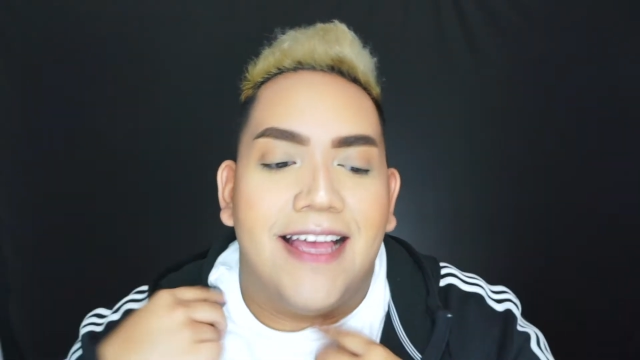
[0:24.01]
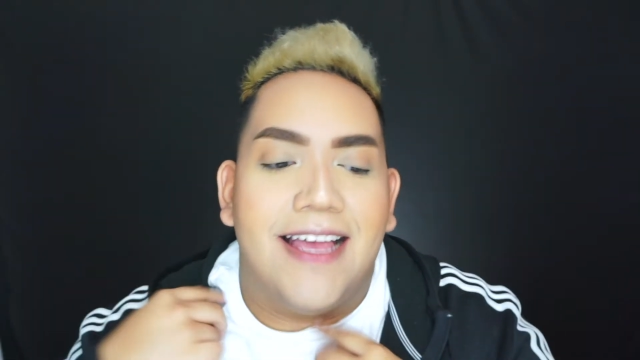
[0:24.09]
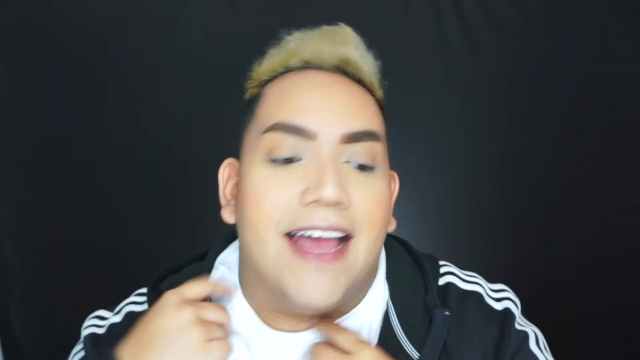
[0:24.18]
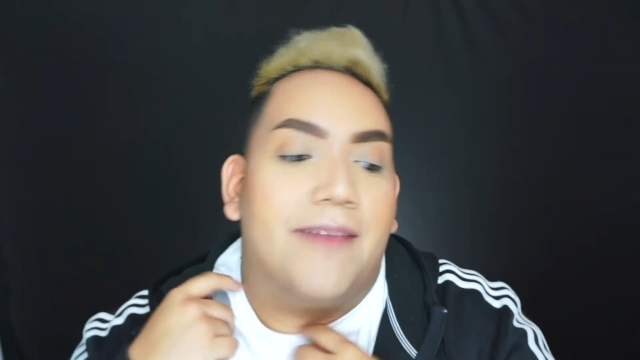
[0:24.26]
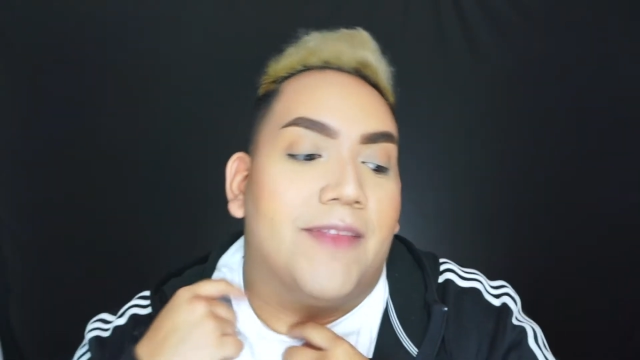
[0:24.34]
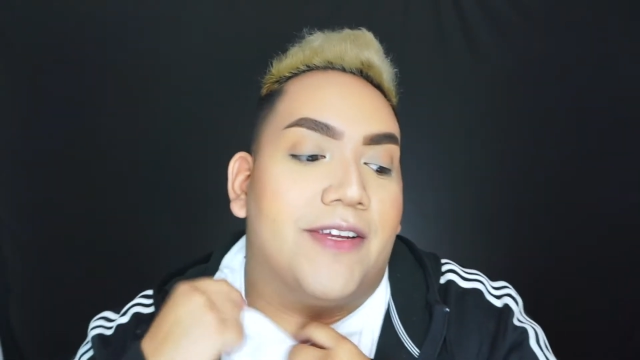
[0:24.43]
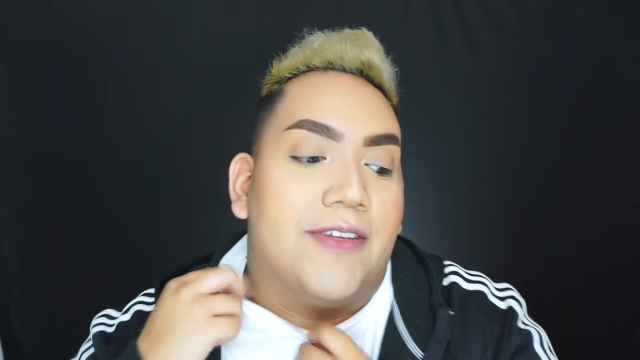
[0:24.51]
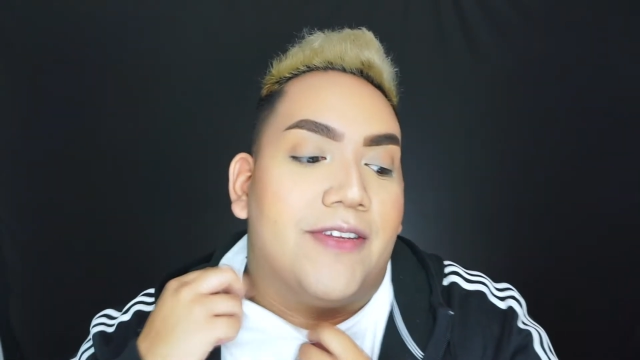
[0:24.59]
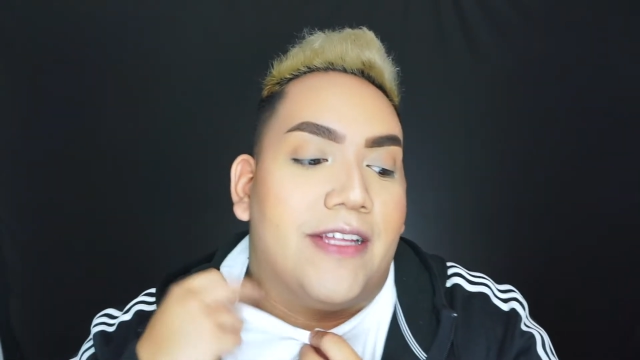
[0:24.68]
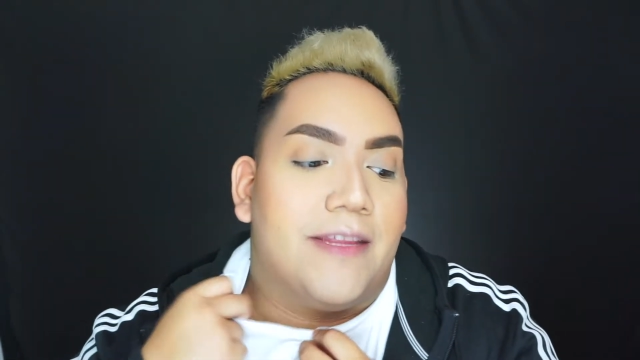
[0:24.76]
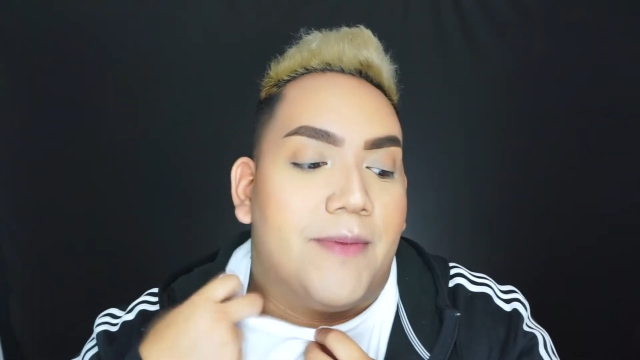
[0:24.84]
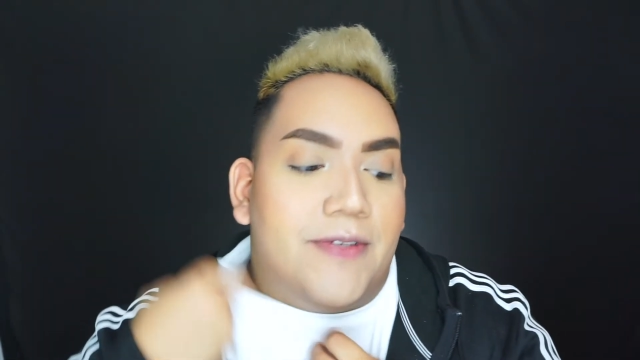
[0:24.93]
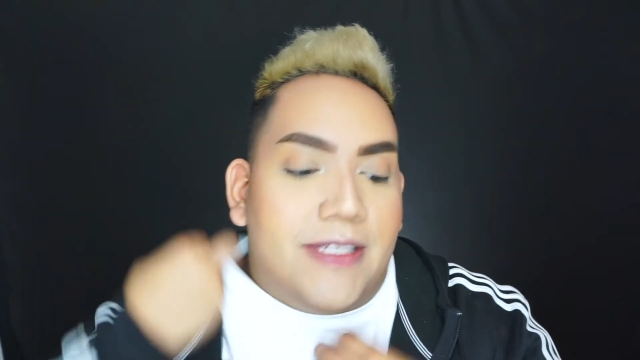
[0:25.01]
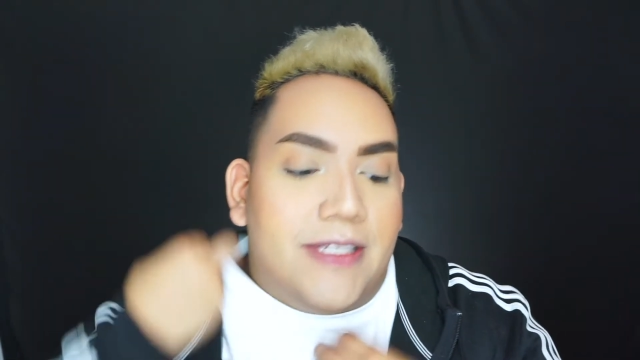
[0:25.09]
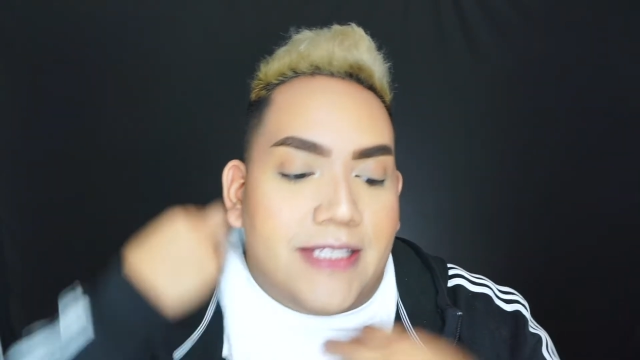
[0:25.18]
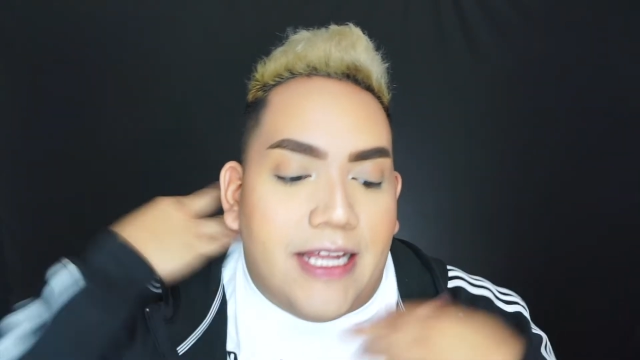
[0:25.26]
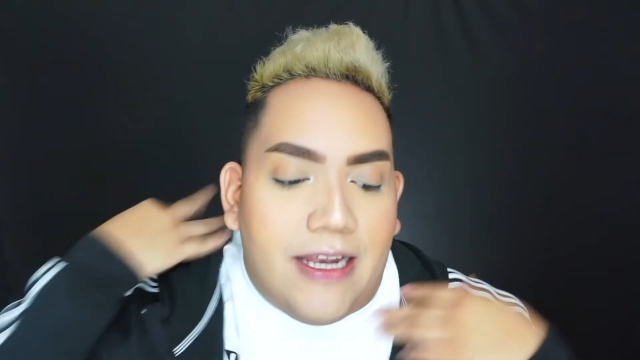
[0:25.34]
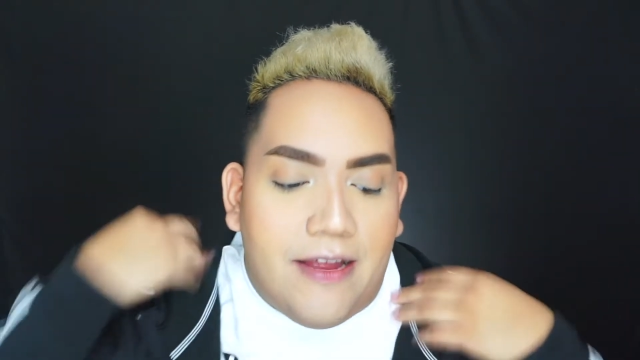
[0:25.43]
I'm literally the most
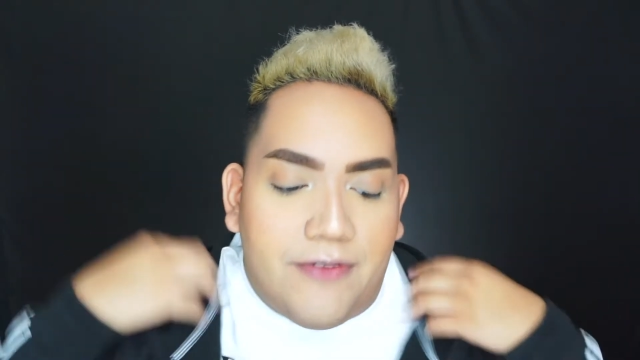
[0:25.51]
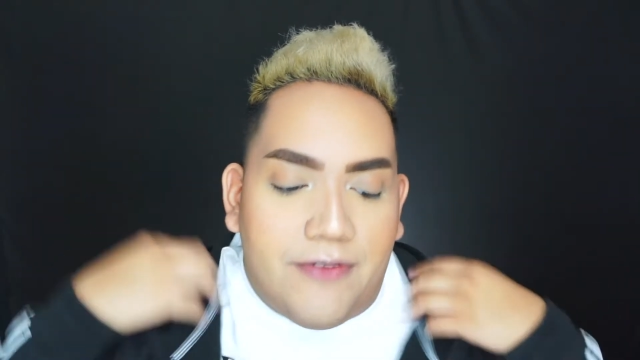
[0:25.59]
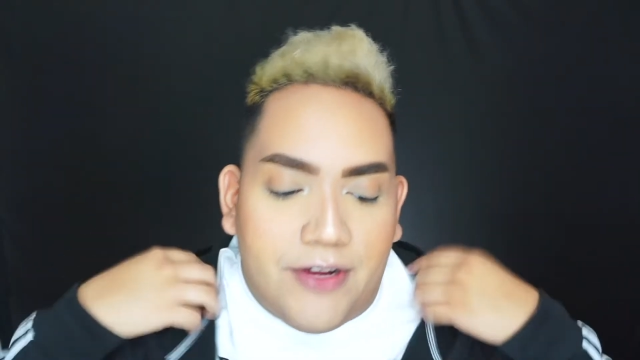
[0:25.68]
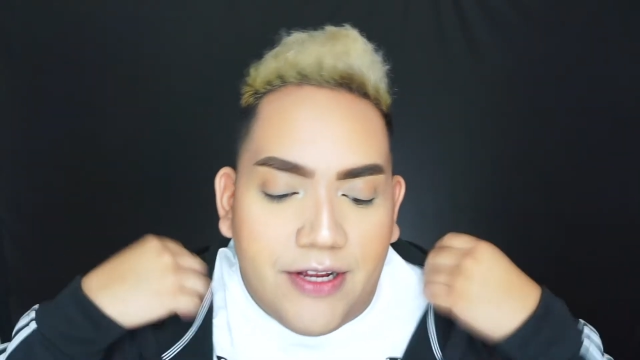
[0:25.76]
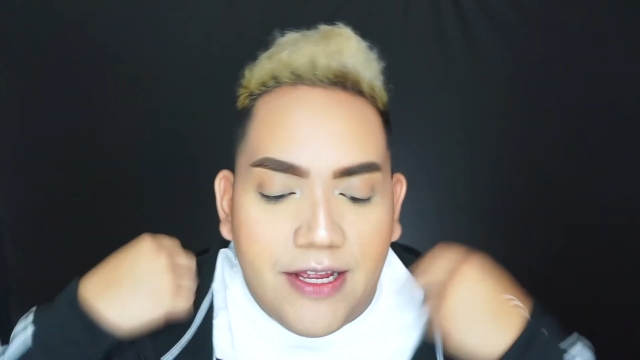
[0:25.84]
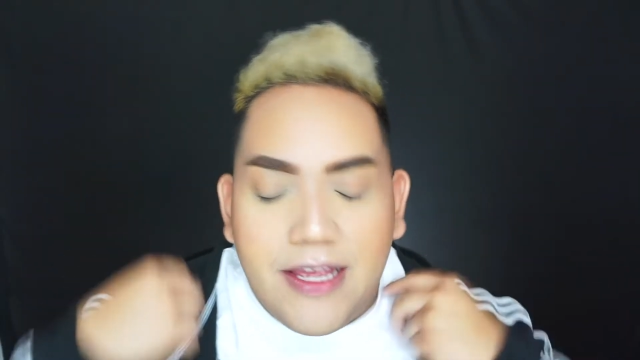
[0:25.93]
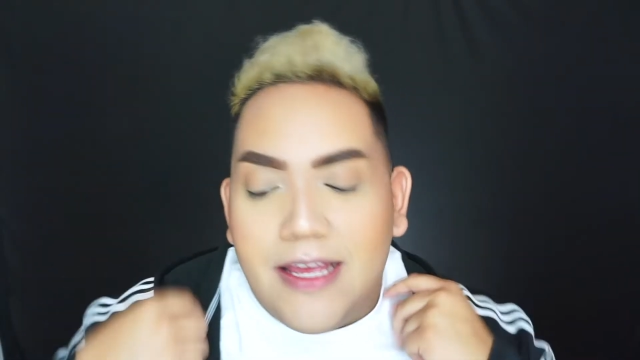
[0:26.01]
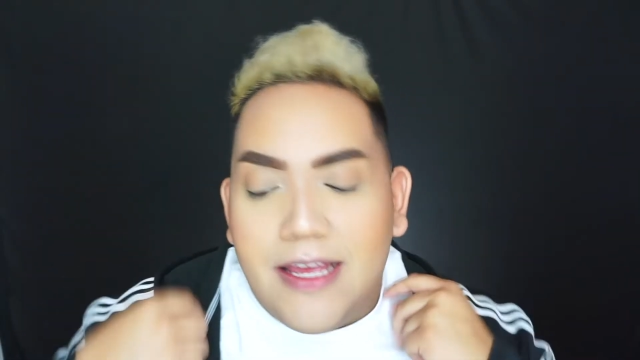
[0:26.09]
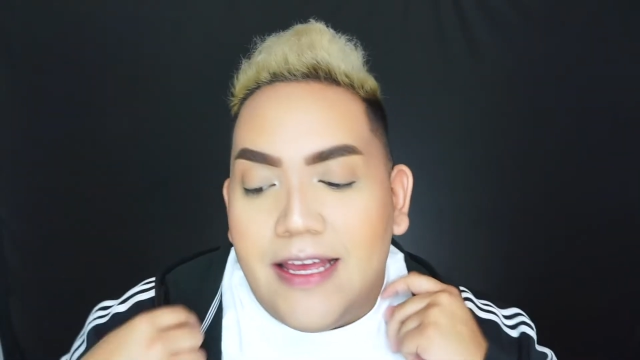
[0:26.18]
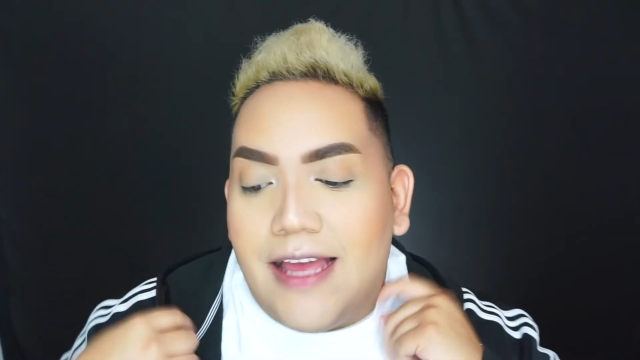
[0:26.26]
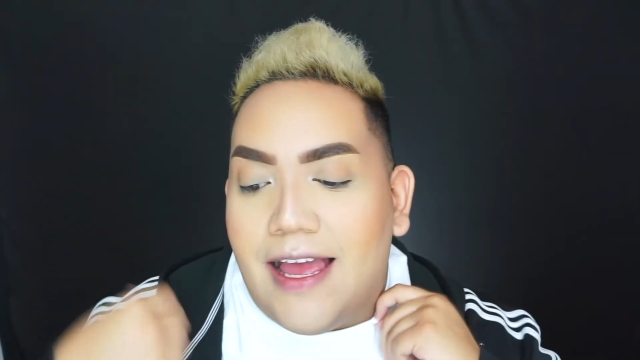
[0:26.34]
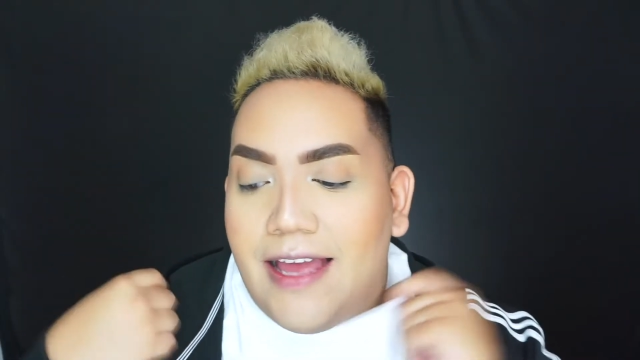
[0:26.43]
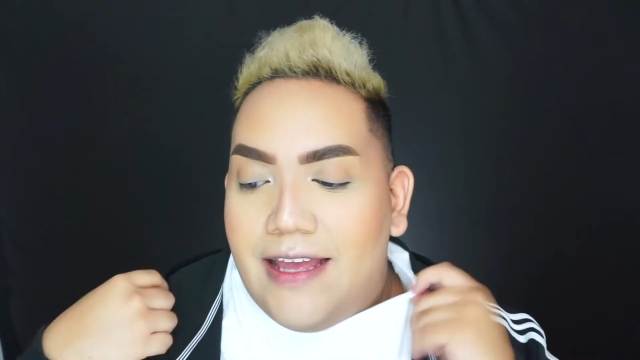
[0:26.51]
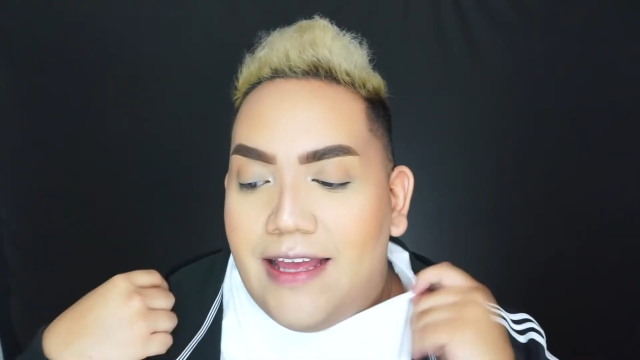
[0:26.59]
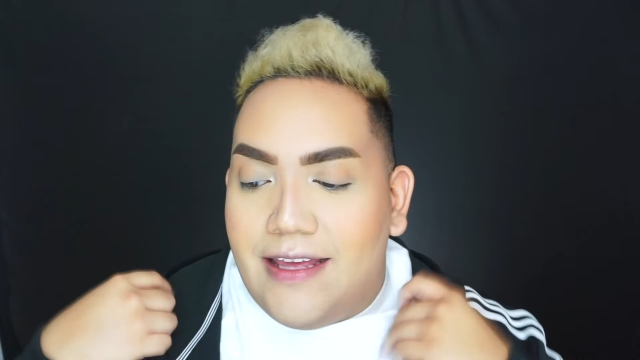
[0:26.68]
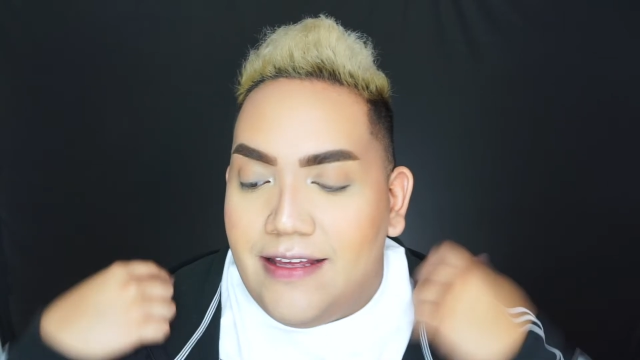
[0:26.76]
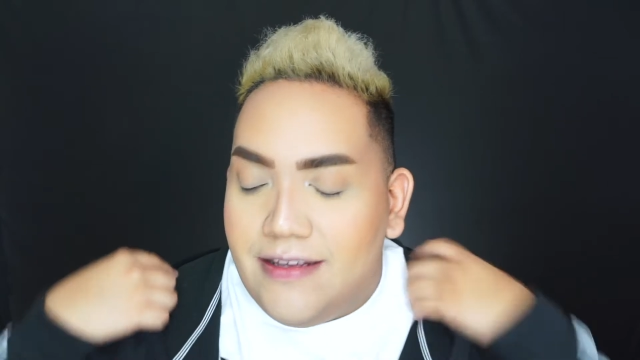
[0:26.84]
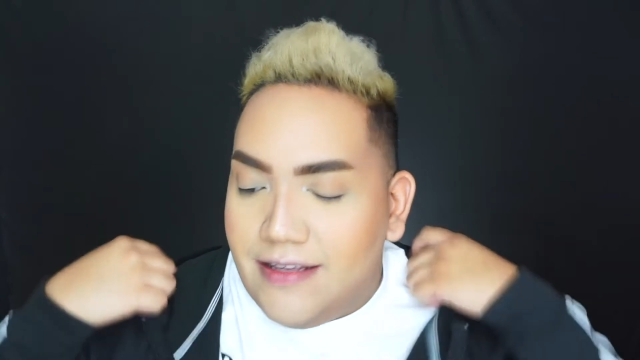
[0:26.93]
excited ever.
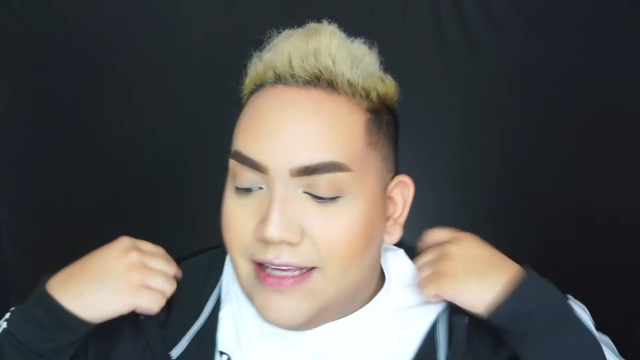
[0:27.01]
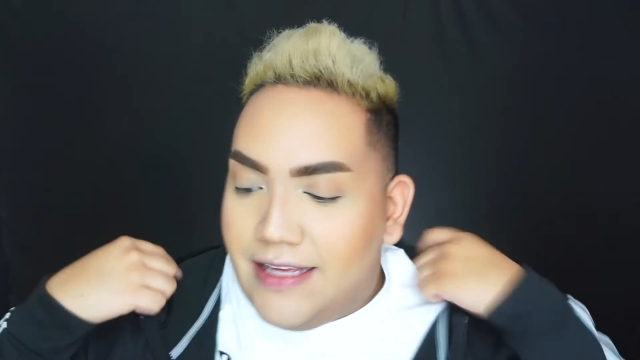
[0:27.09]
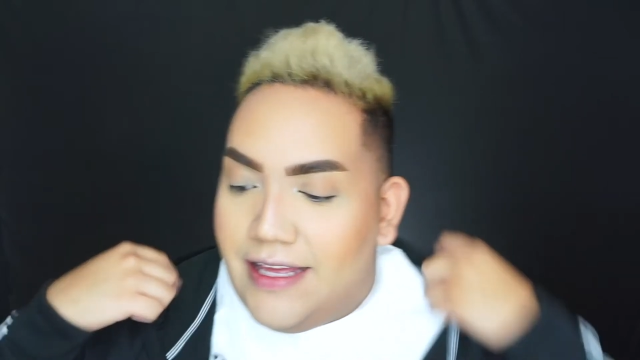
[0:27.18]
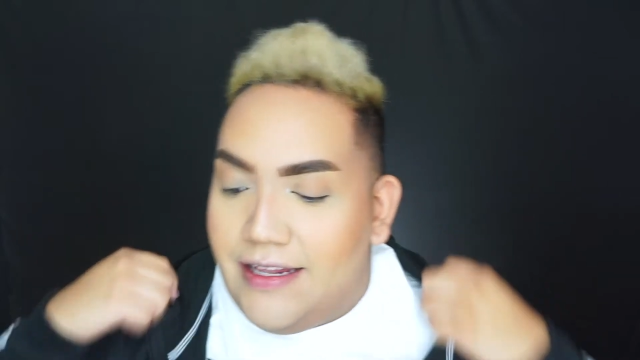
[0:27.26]
I can't